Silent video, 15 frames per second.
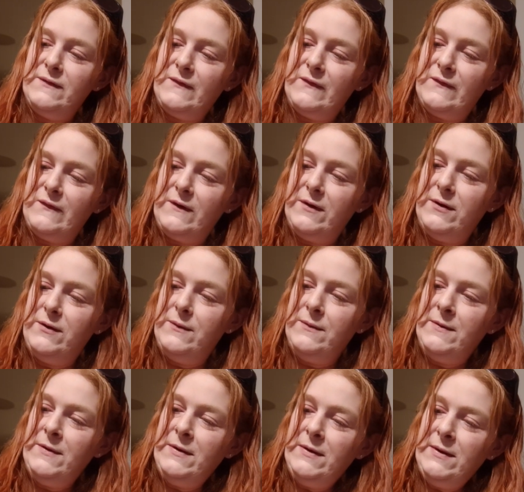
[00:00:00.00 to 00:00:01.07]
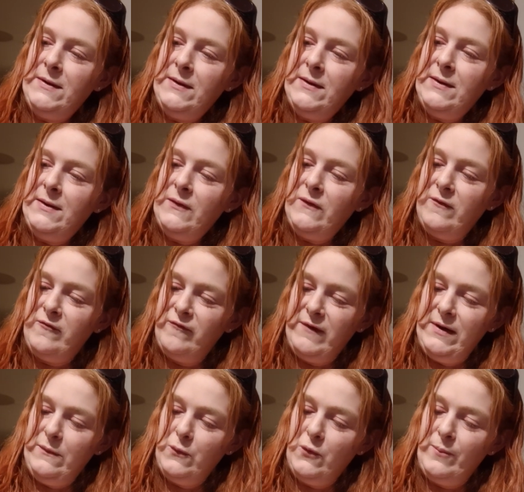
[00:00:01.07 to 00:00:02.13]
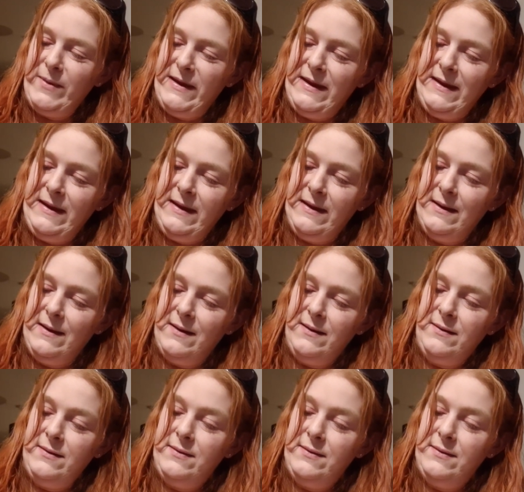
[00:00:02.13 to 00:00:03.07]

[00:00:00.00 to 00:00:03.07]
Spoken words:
So the green will be here,